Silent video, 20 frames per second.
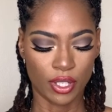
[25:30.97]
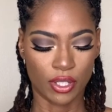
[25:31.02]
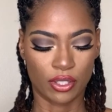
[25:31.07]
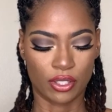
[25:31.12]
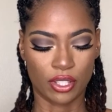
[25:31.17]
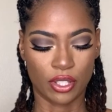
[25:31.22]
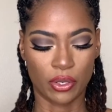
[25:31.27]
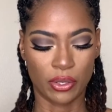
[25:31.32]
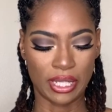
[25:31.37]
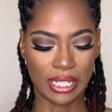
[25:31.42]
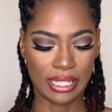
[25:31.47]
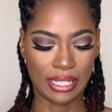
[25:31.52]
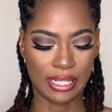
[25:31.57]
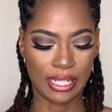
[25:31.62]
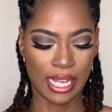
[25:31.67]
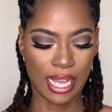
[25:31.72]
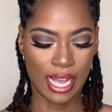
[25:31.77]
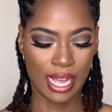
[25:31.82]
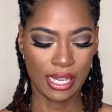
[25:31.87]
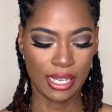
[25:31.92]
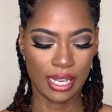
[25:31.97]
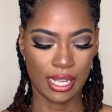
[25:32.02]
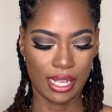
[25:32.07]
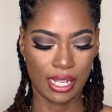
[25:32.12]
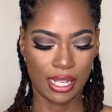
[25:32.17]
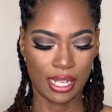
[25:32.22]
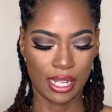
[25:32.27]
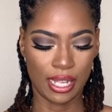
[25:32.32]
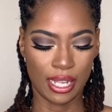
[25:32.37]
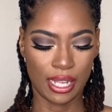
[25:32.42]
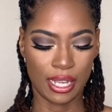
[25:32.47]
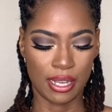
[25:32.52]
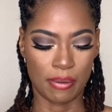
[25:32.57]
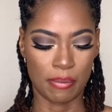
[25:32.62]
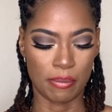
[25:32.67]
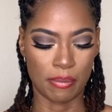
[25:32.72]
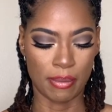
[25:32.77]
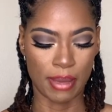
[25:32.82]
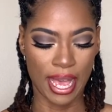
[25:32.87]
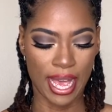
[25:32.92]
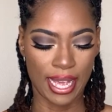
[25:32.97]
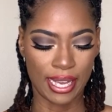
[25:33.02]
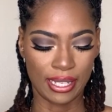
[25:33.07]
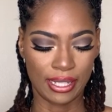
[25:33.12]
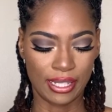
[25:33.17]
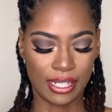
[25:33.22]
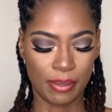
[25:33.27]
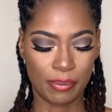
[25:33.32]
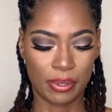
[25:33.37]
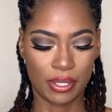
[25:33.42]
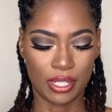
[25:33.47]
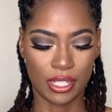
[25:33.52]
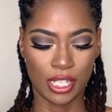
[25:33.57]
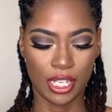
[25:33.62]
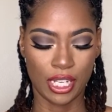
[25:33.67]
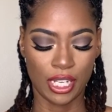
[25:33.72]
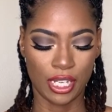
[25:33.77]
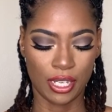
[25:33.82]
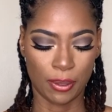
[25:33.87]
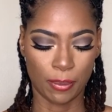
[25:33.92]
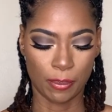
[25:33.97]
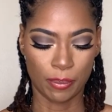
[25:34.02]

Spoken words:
So it's not a matte lipstick.